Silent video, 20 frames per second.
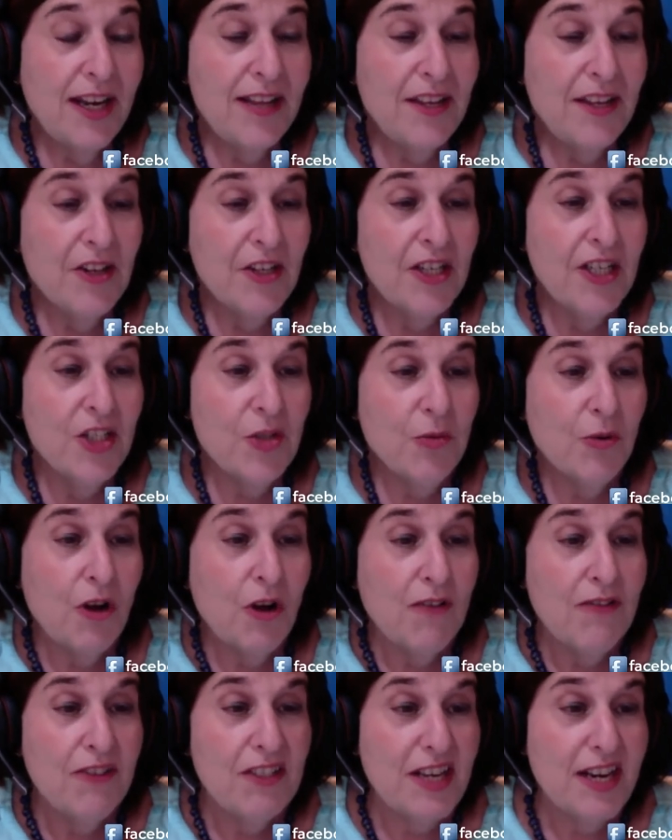Their kids were
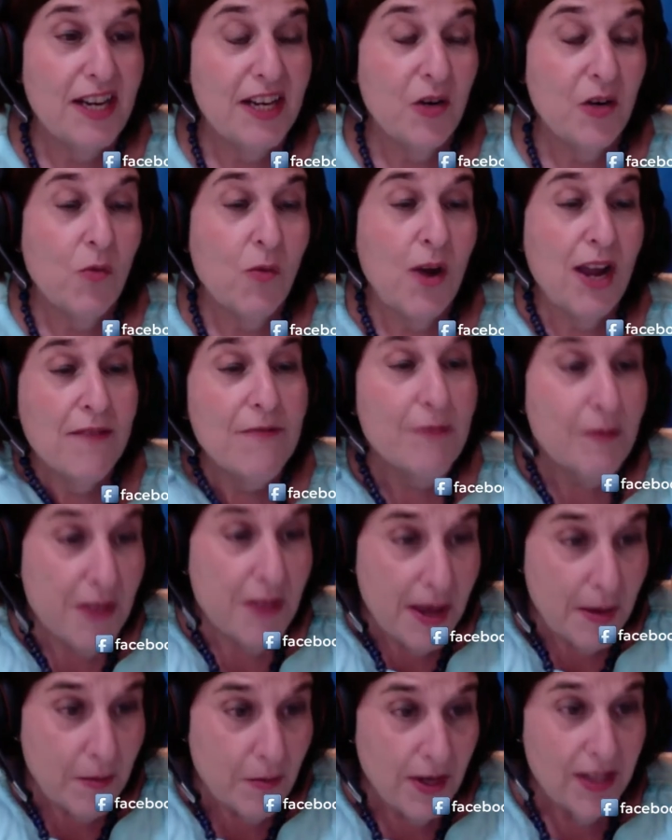often taken away
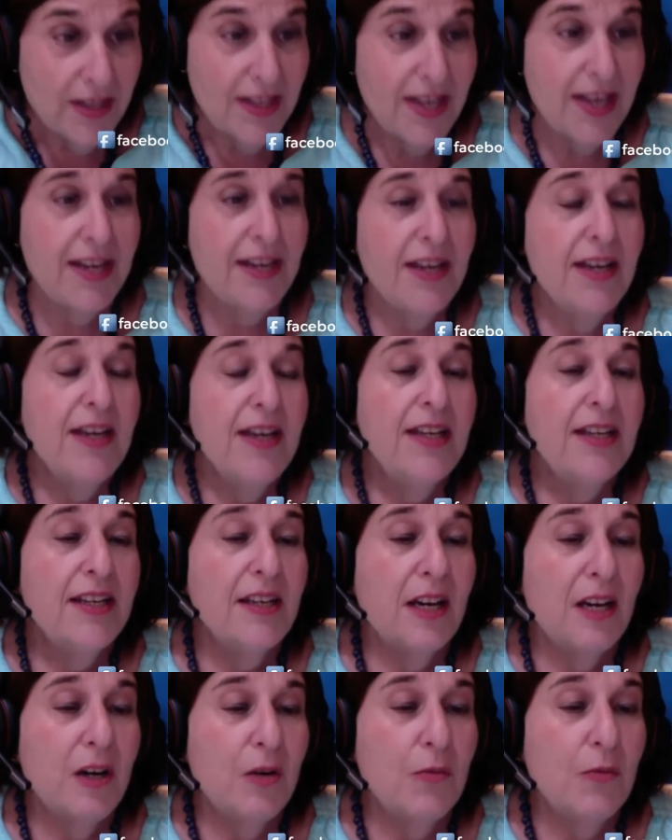from them when they
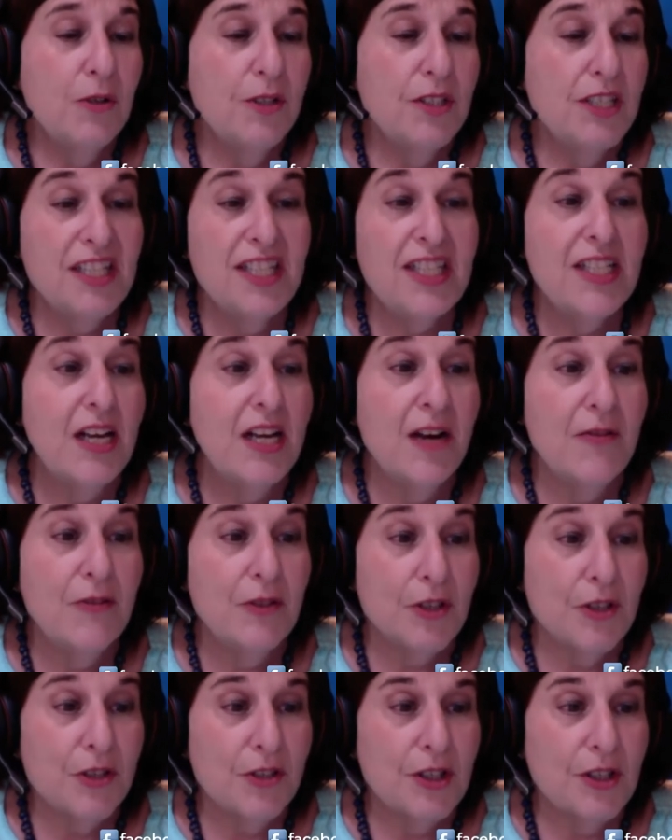uh, were
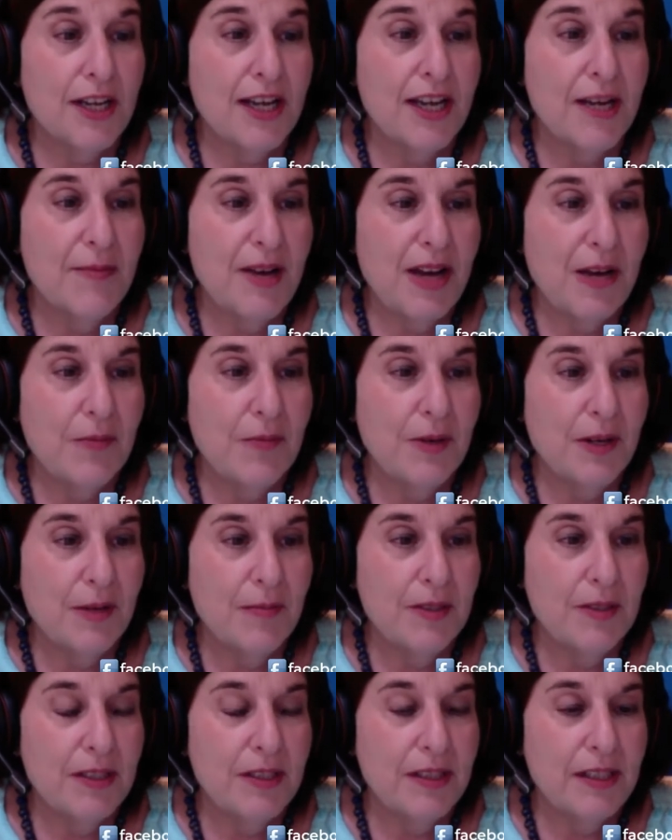discovered or came out
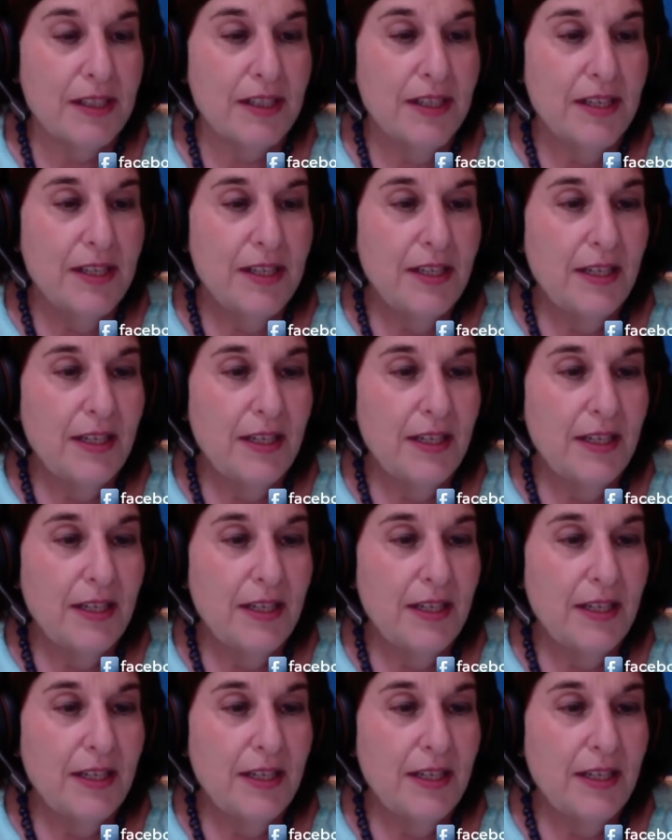publicly.